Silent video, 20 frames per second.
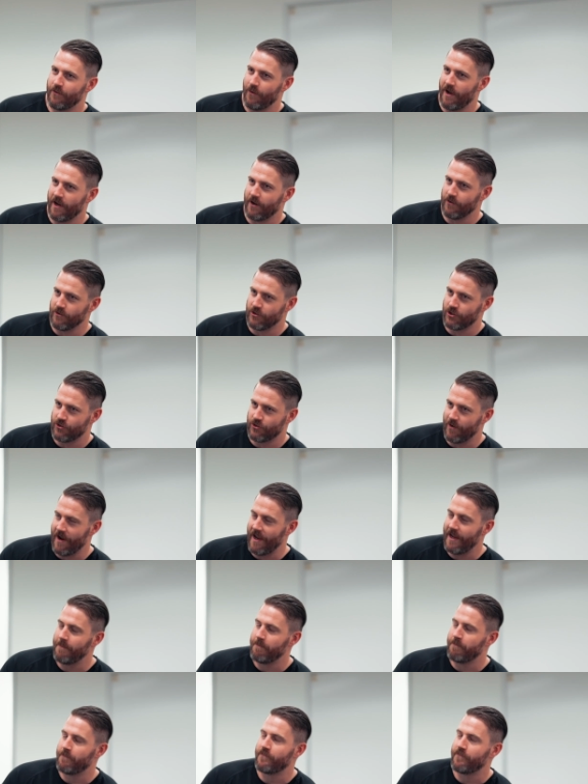the record
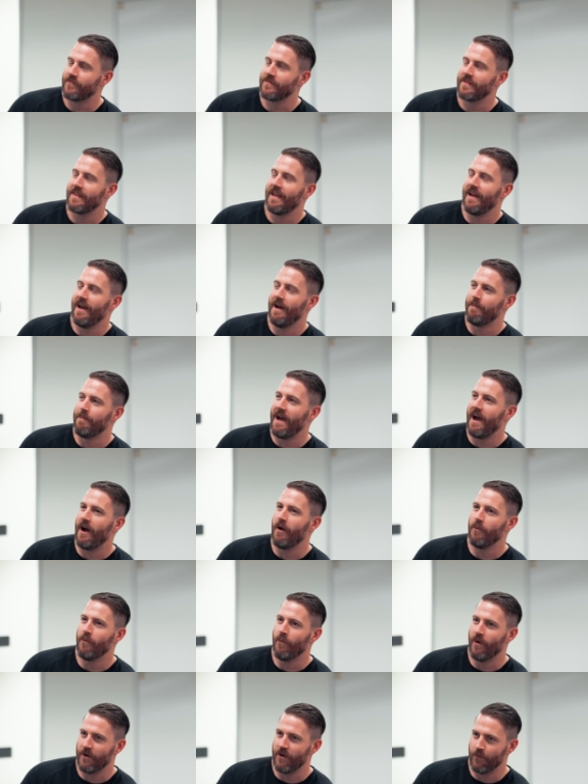straight
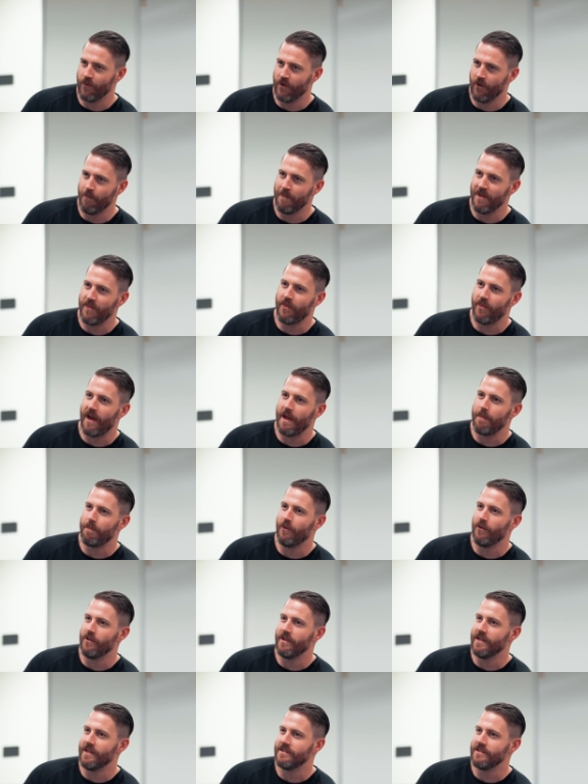about what a real mid-thigh pull